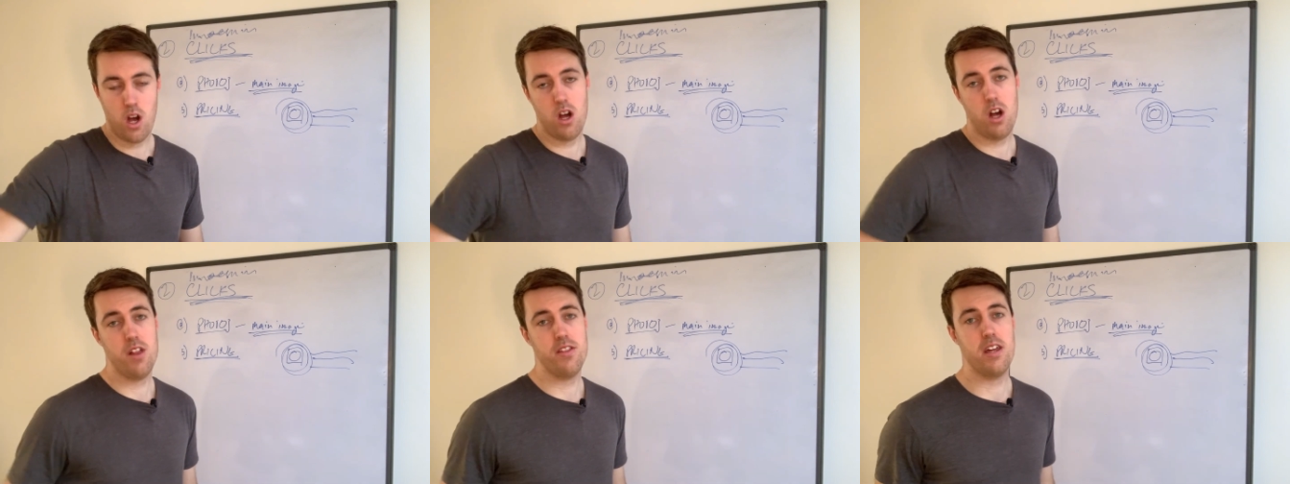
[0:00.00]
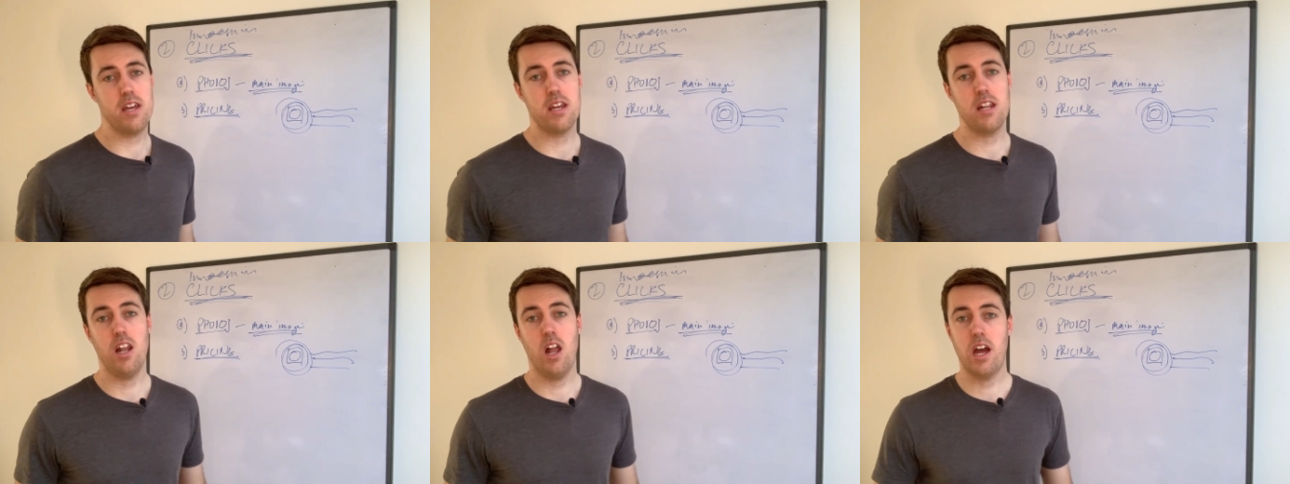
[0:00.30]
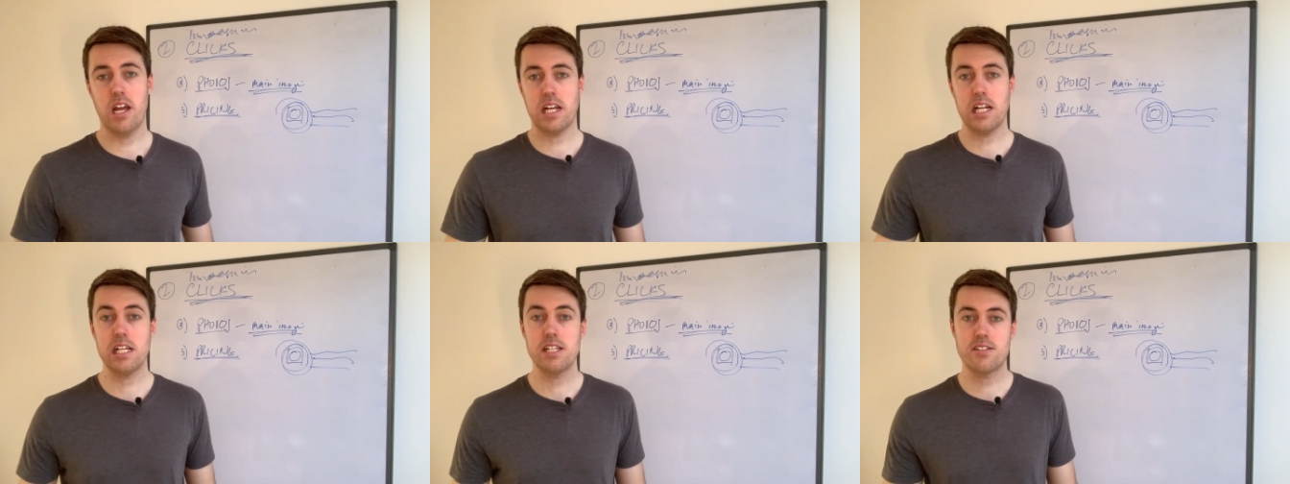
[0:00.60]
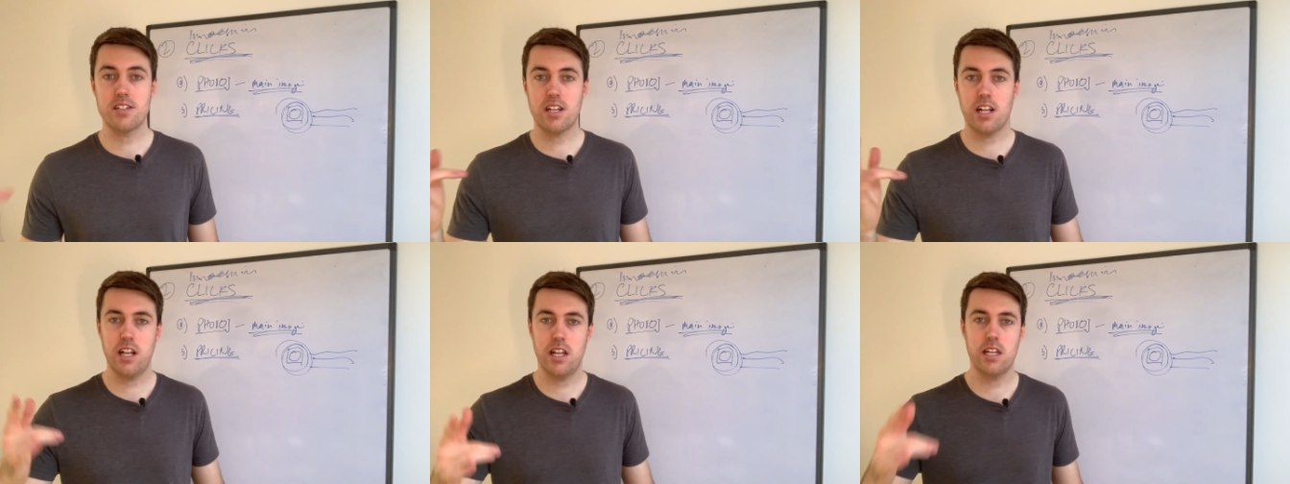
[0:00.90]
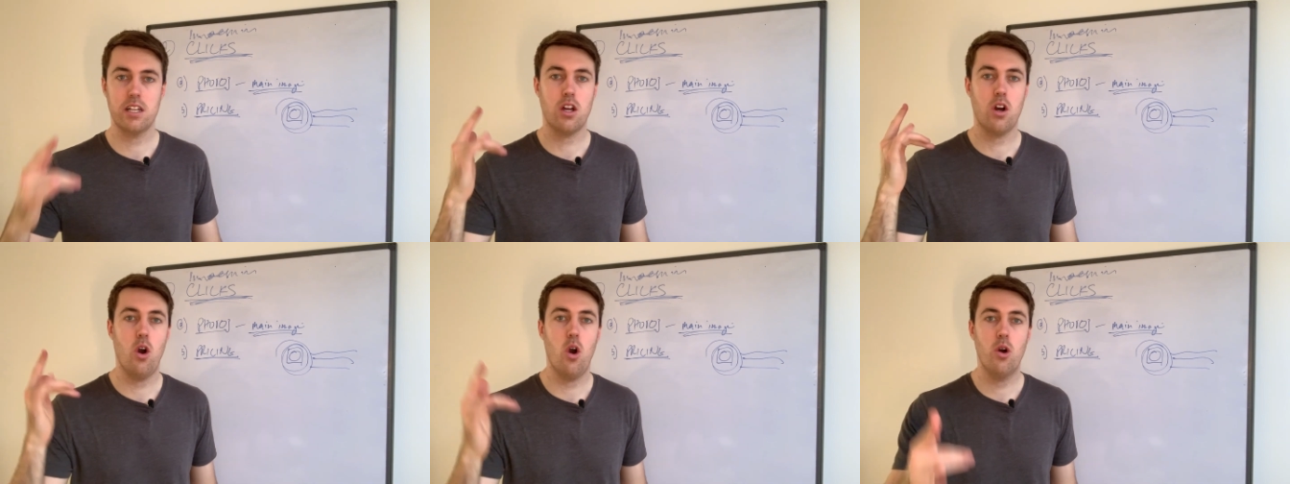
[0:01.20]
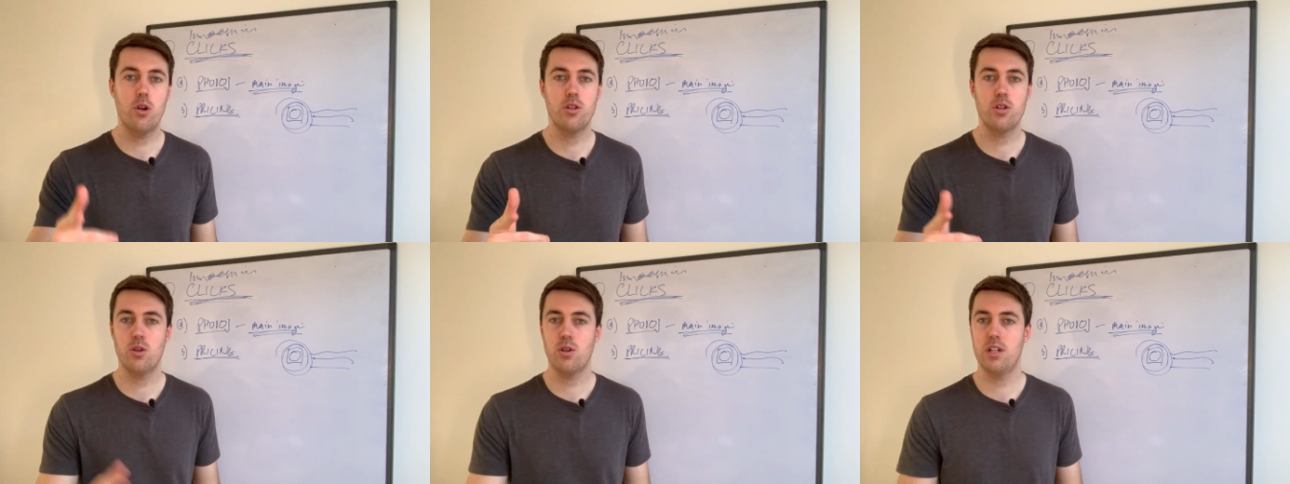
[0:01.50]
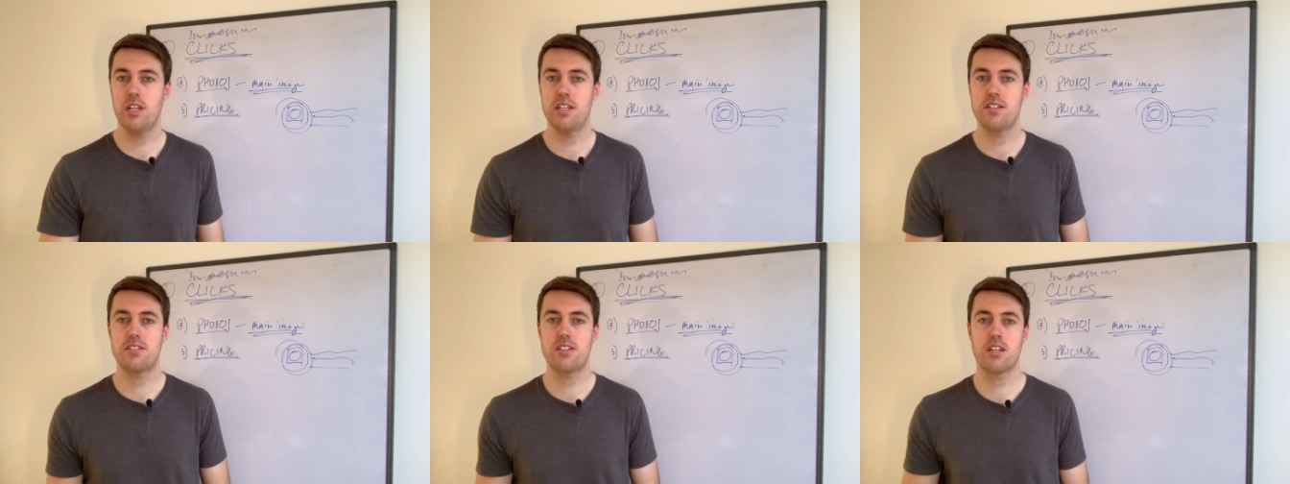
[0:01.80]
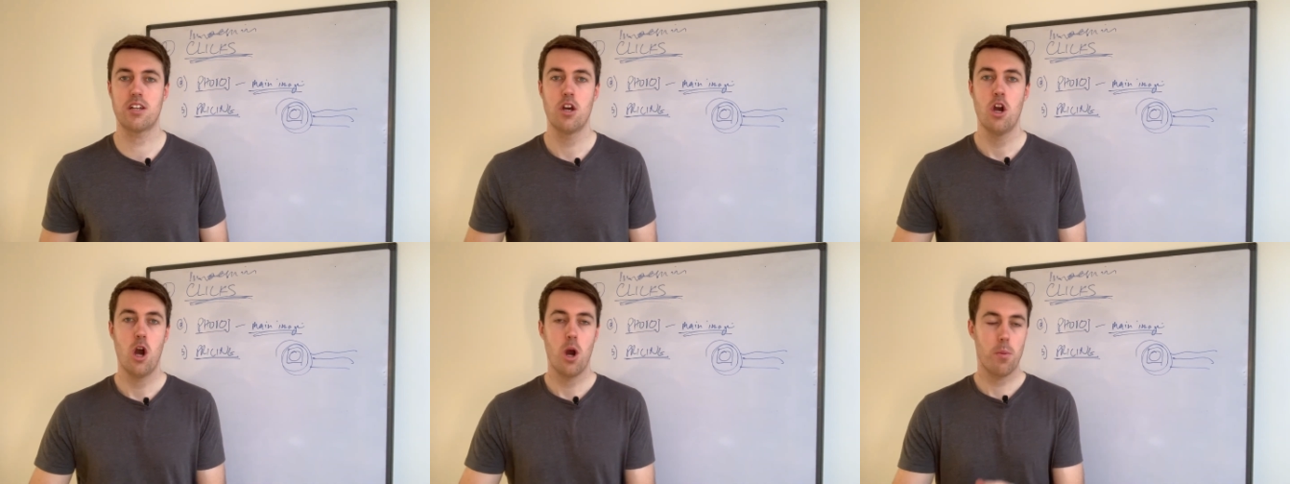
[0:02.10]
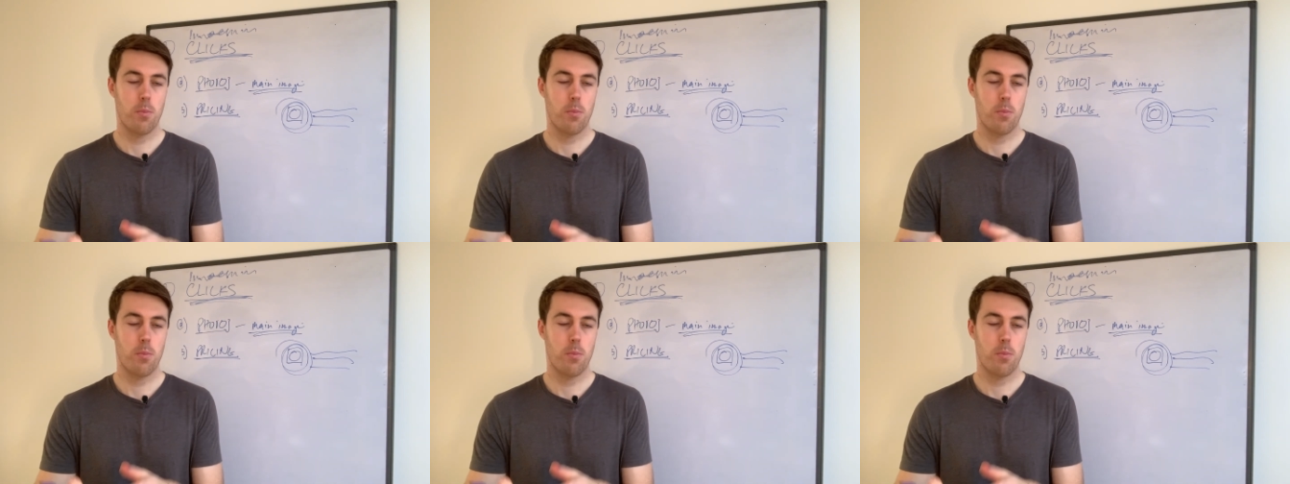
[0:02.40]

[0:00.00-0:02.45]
are they likely to click on your listing?